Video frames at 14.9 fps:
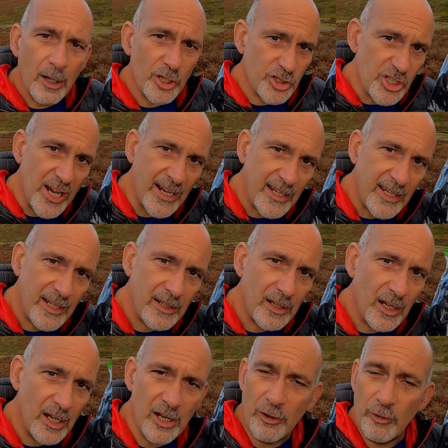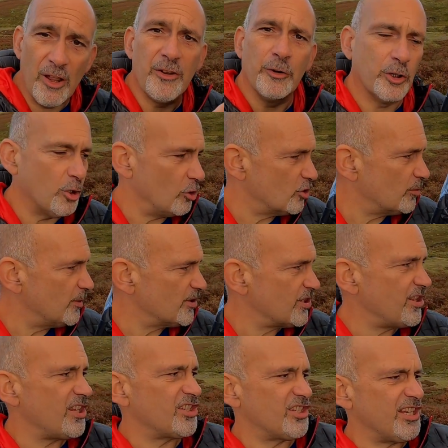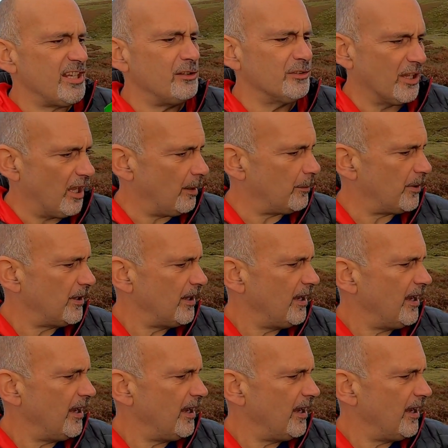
her jacket and her other accoutrements, and they're sealed up